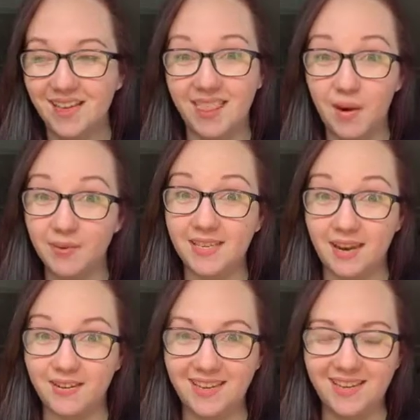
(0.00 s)
That was
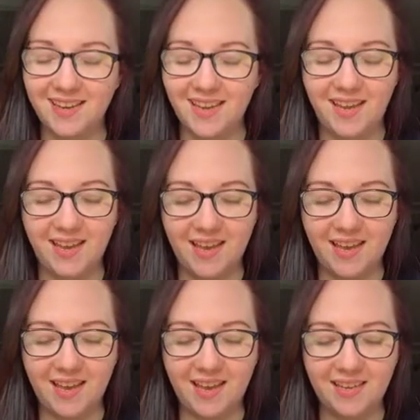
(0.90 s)
scary.
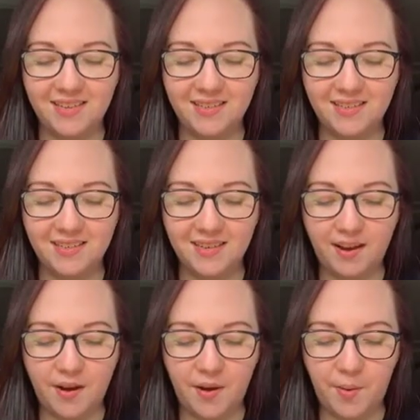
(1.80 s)
And
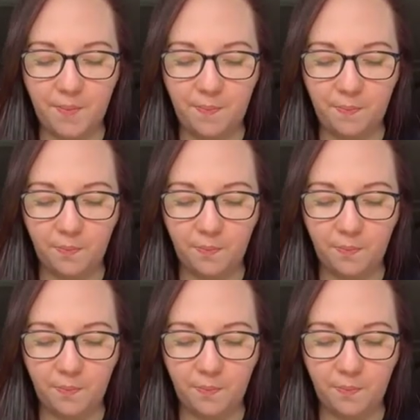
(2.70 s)
I